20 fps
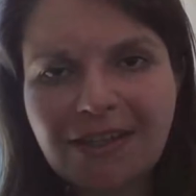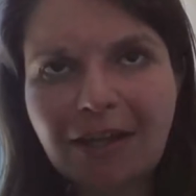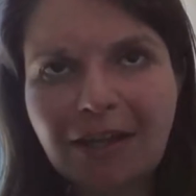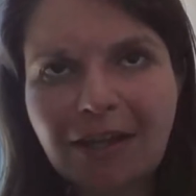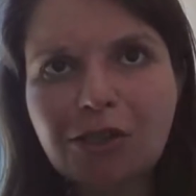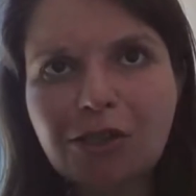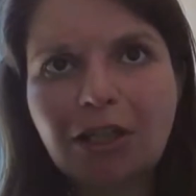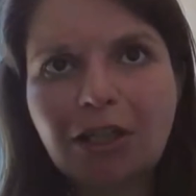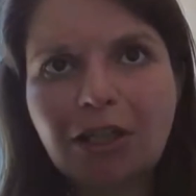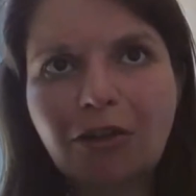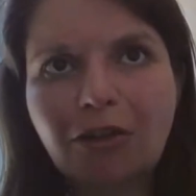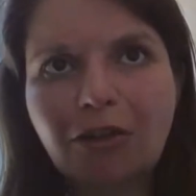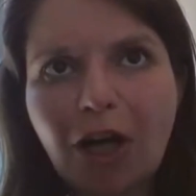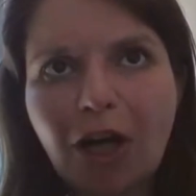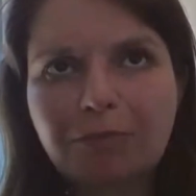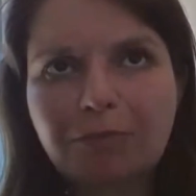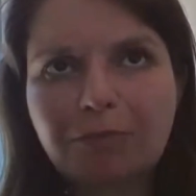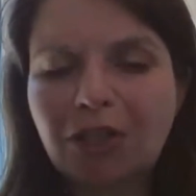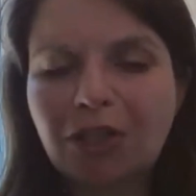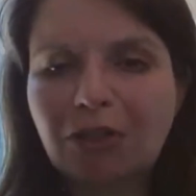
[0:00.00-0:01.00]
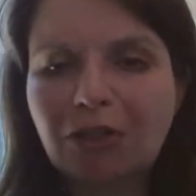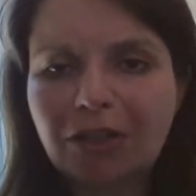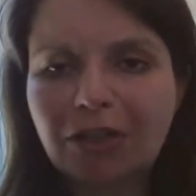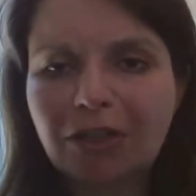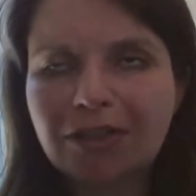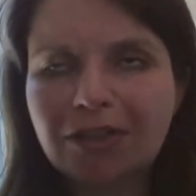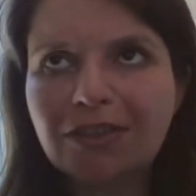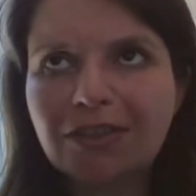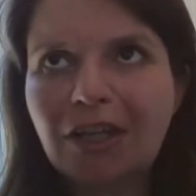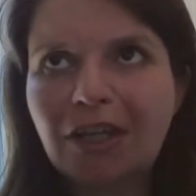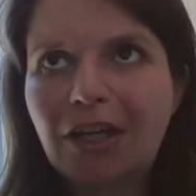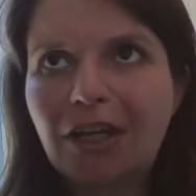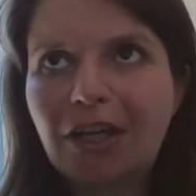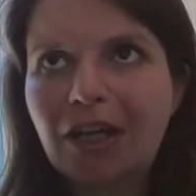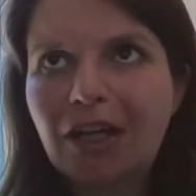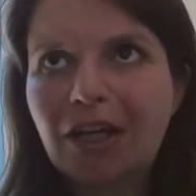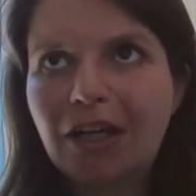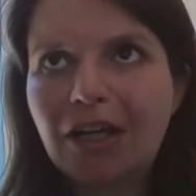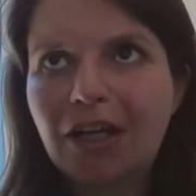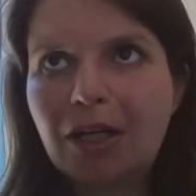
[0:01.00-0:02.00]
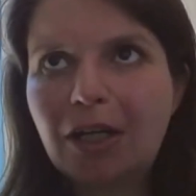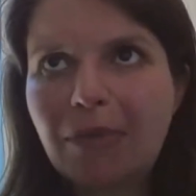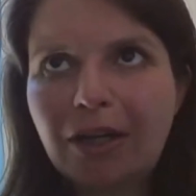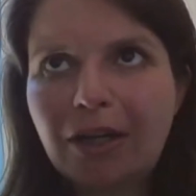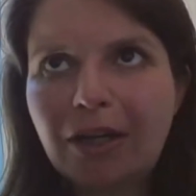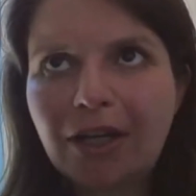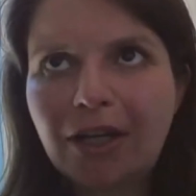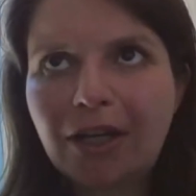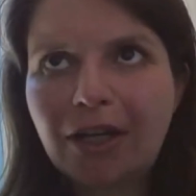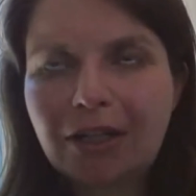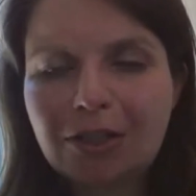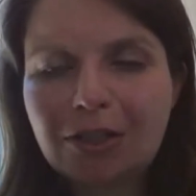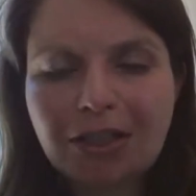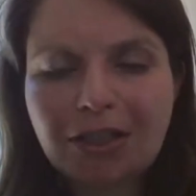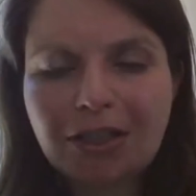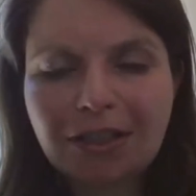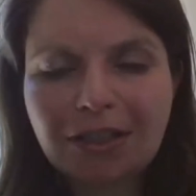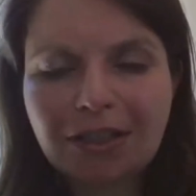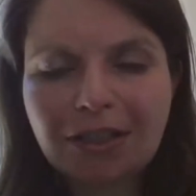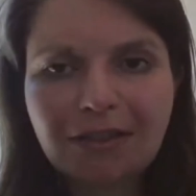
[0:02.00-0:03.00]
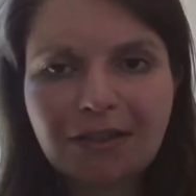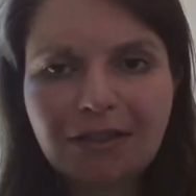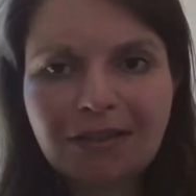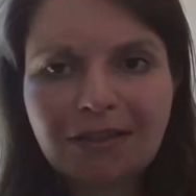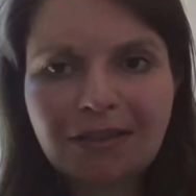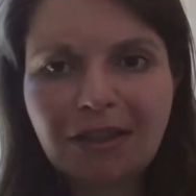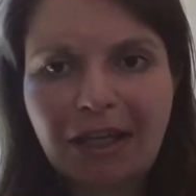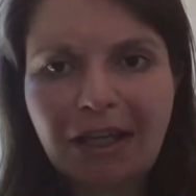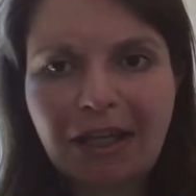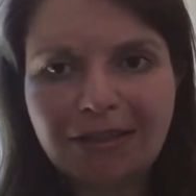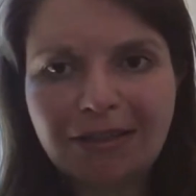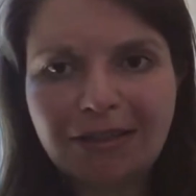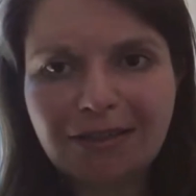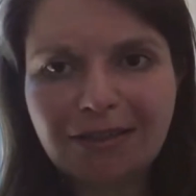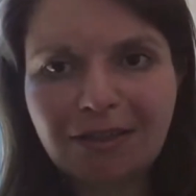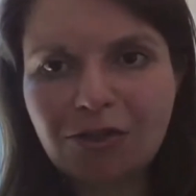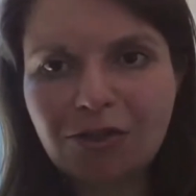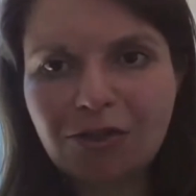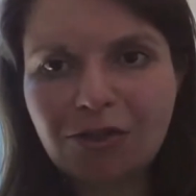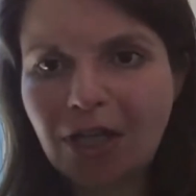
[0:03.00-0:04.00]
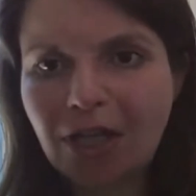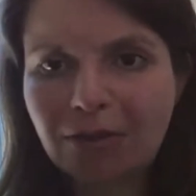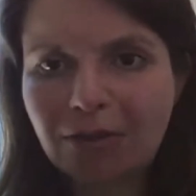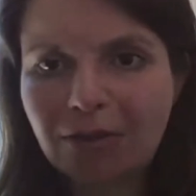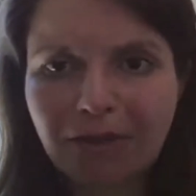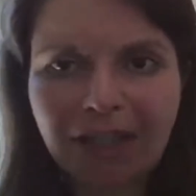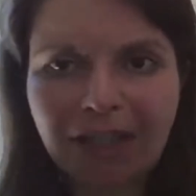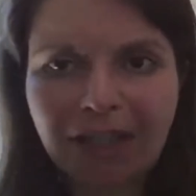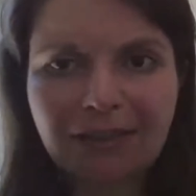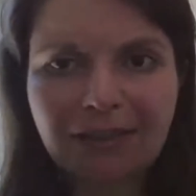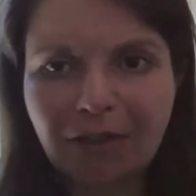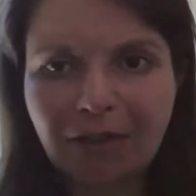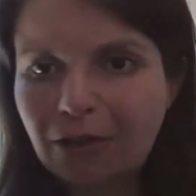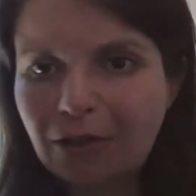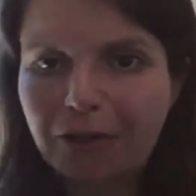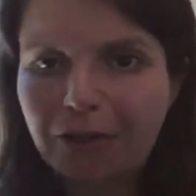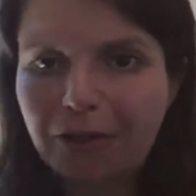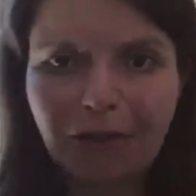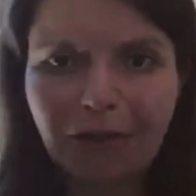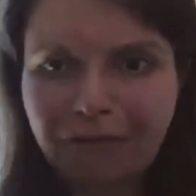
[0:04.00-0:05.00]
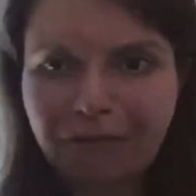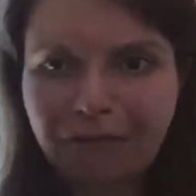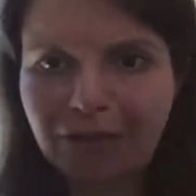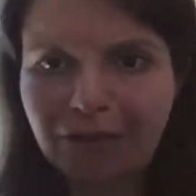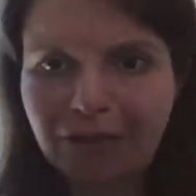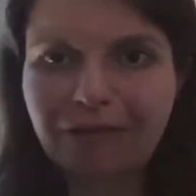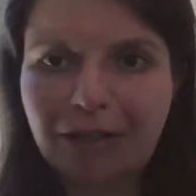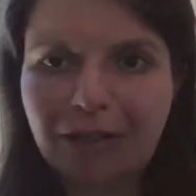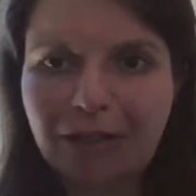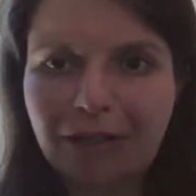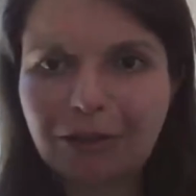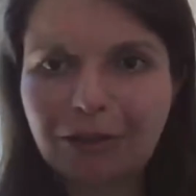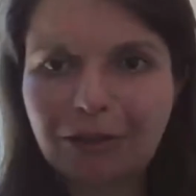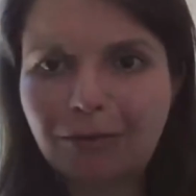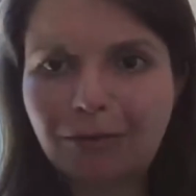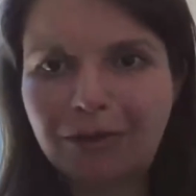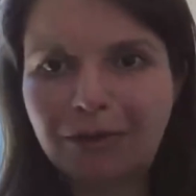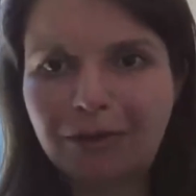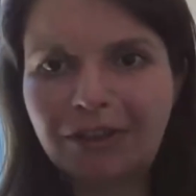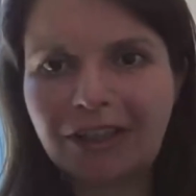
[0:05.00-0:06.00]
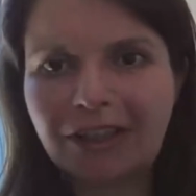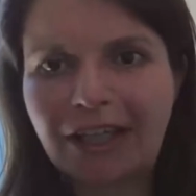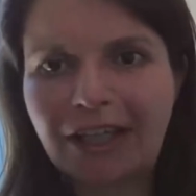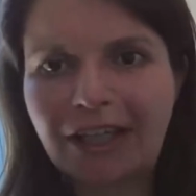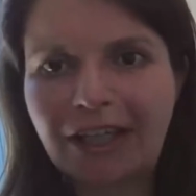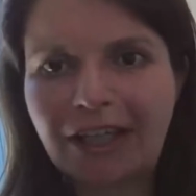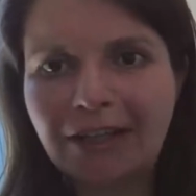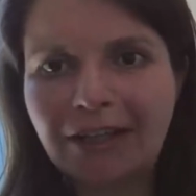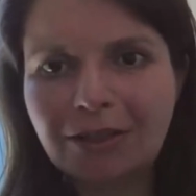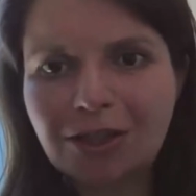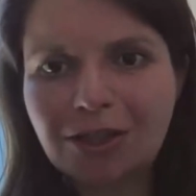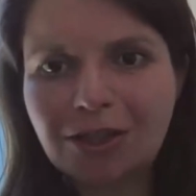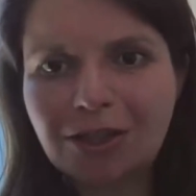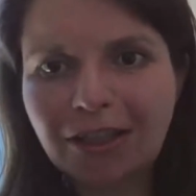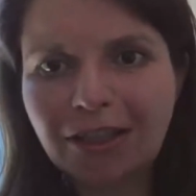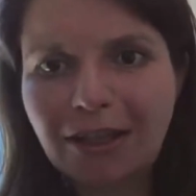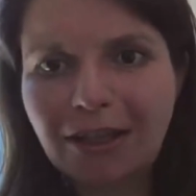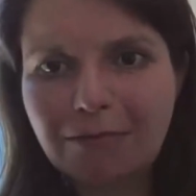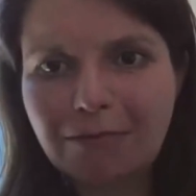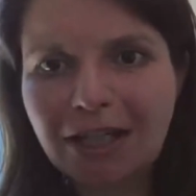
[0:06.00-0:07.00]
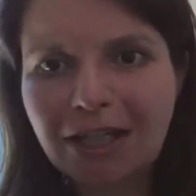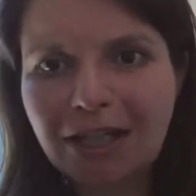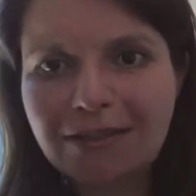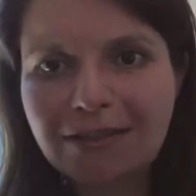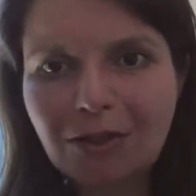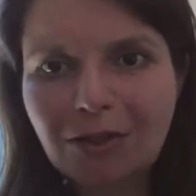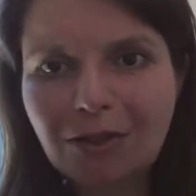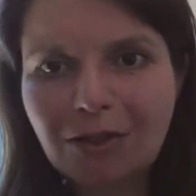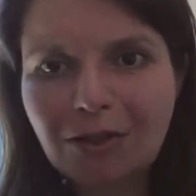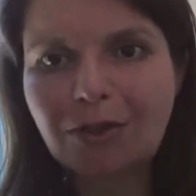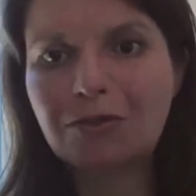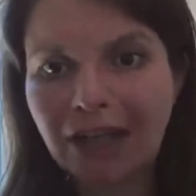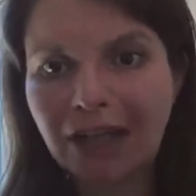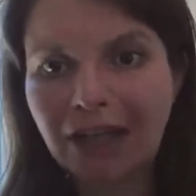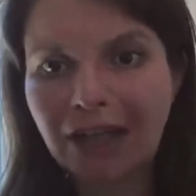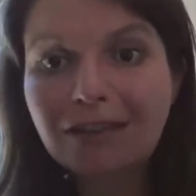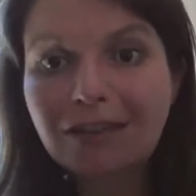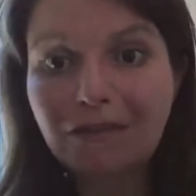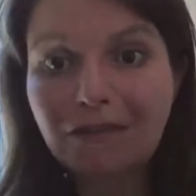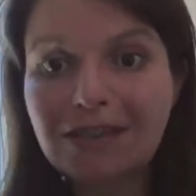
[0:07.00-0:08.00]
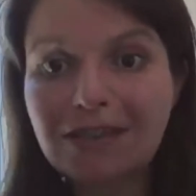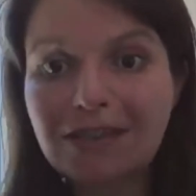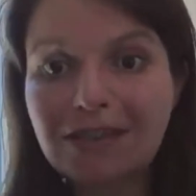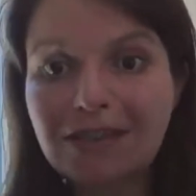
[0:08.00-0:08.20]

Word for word: It's actually not because uh, bioenergy and CCS is generating a lot of very valuable uh, energy that makes it so attractive.